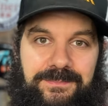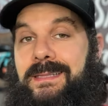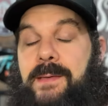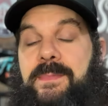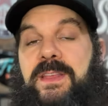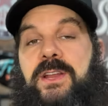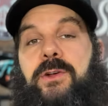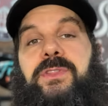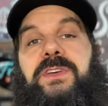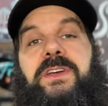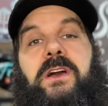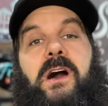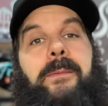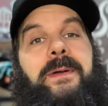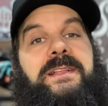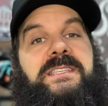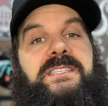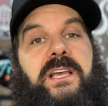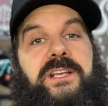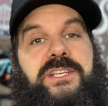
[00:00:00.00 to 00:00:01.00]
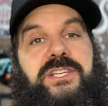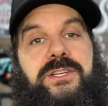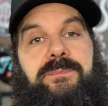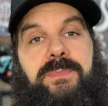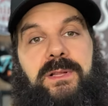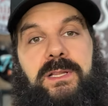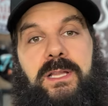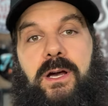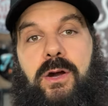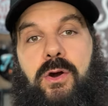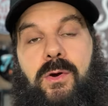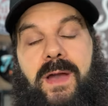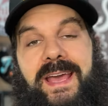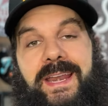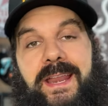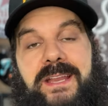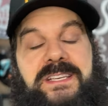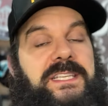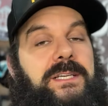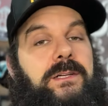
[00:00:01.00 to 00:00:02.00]
Let me know in the comment section below,
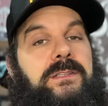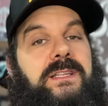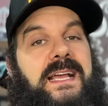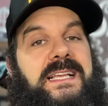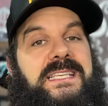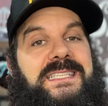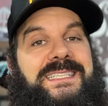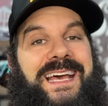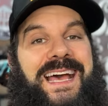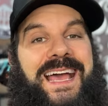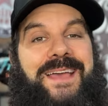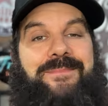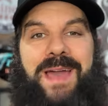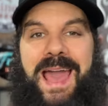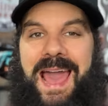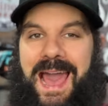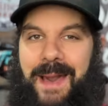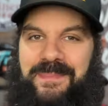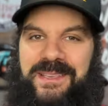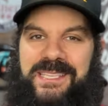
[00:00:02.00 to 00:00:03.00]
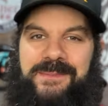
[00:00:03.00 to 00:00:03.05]
and until next time, happy